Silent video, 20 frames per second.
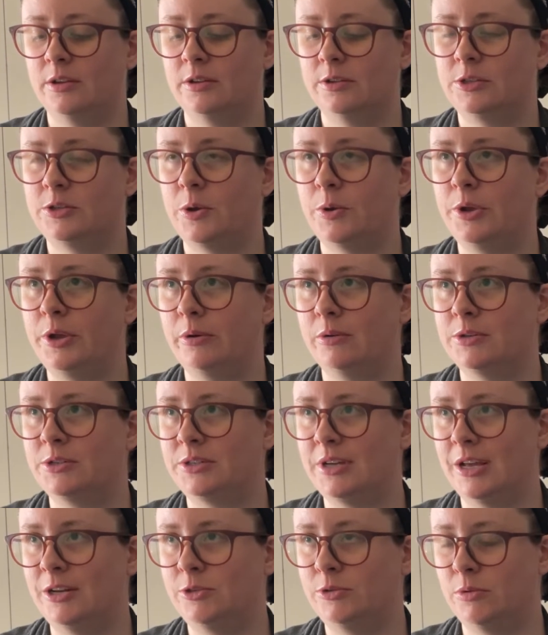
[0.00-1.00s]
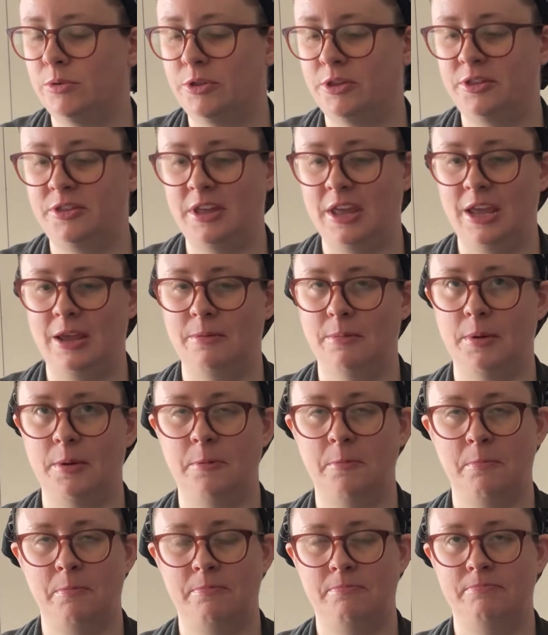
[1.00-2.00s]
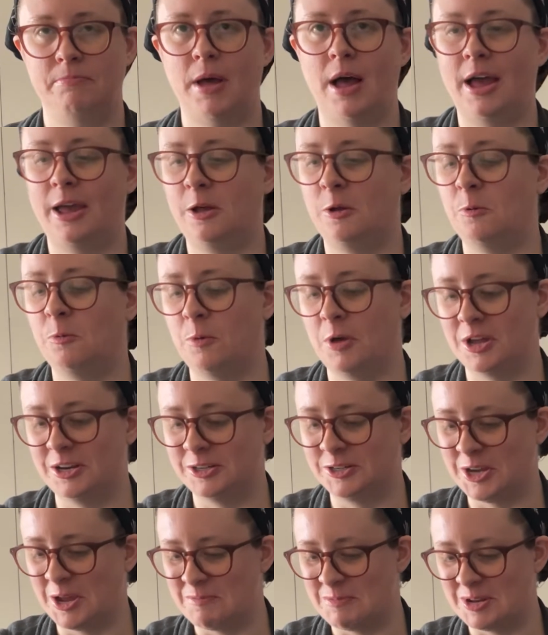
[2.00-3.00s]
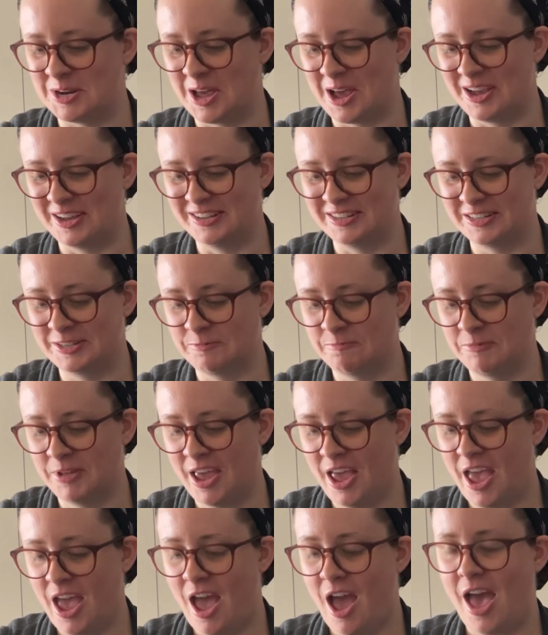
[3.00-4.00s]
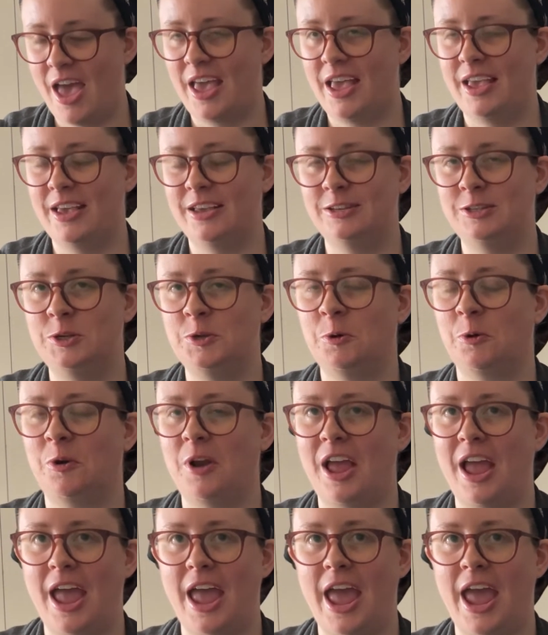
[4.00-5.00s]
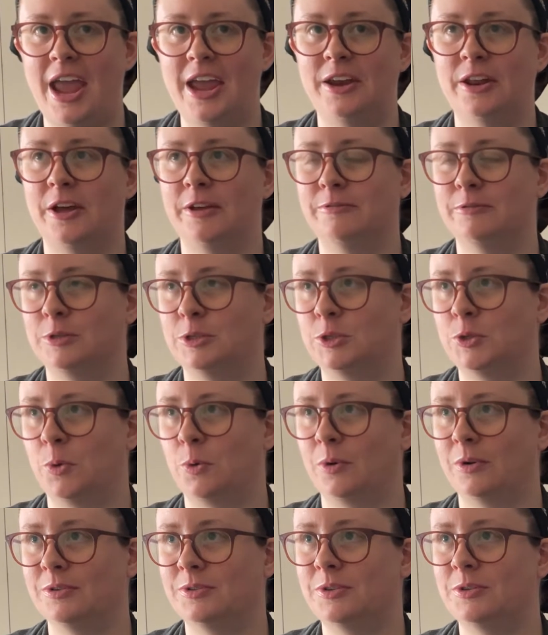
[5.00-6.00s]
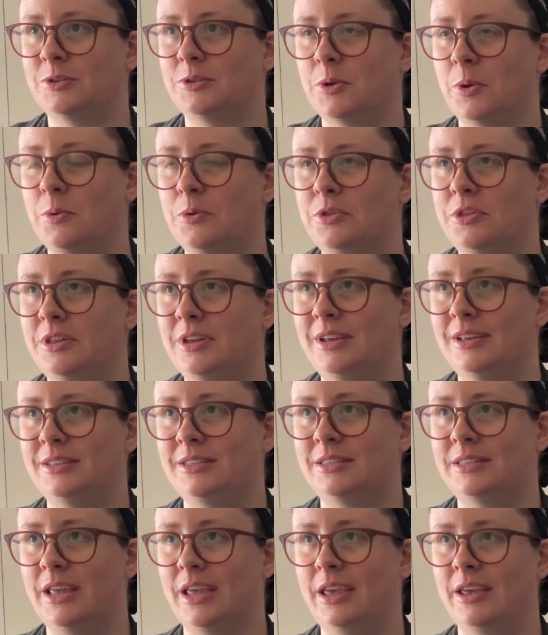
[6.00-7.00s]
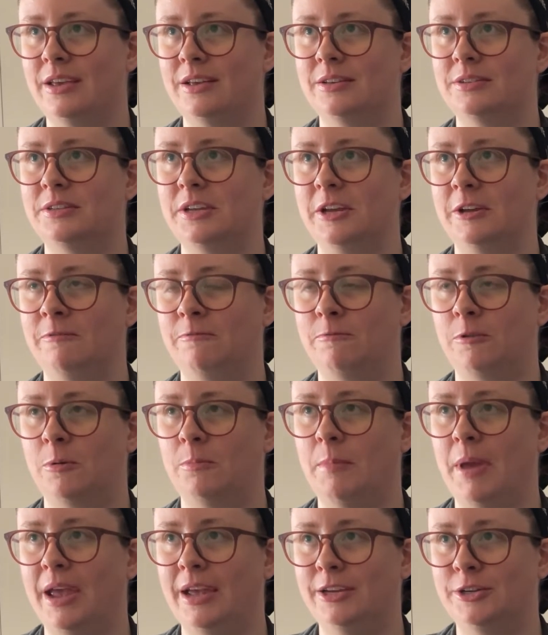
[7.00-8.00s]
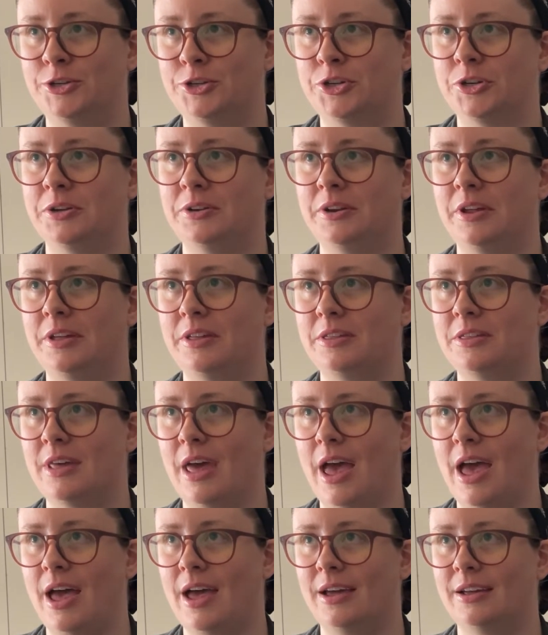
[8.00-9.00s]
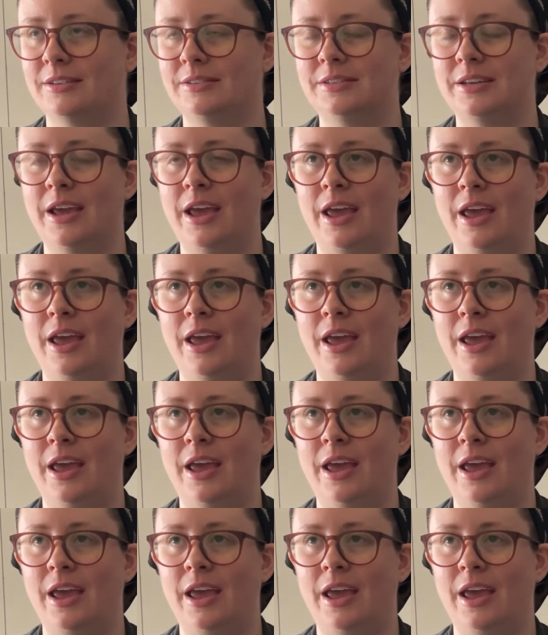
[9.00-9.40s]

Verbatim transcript: So your central theme, pile one Geminis, is your Eight of Swords. So this is information that